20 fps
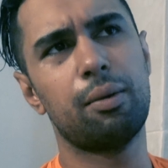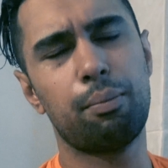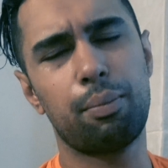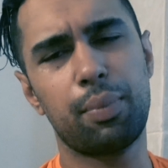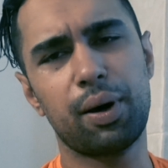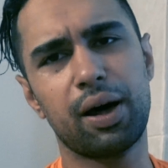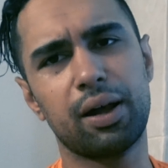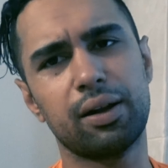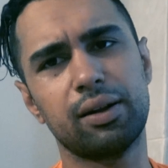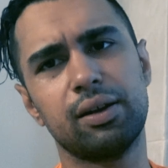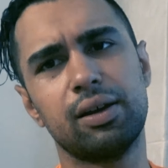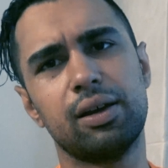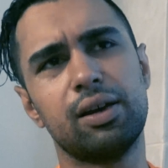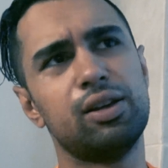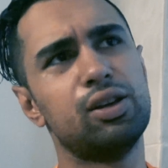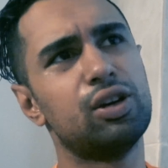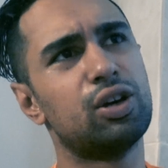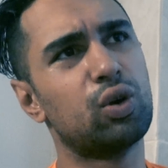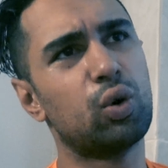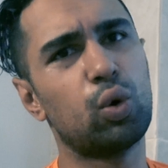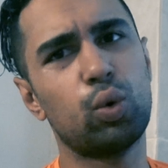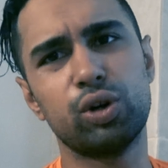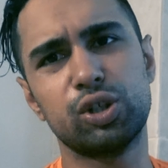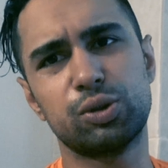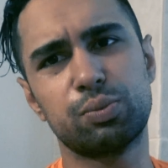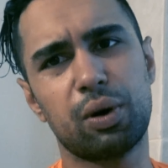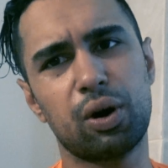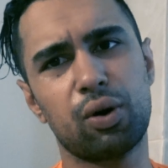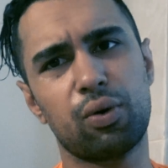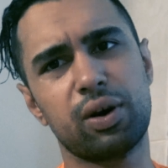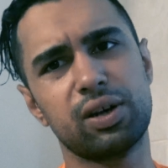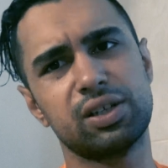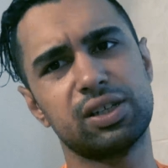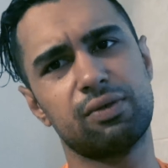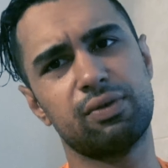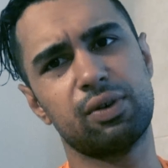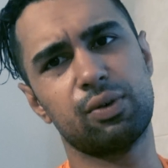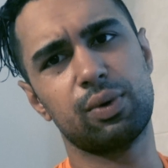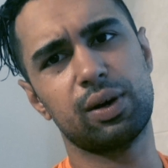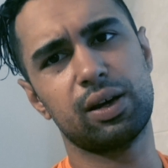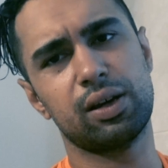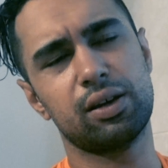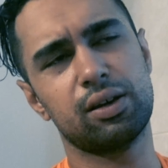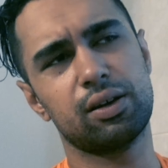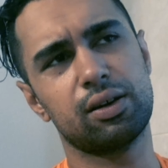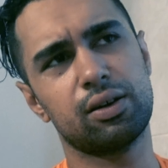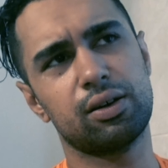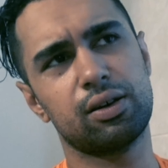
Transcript: But you can always progress every week.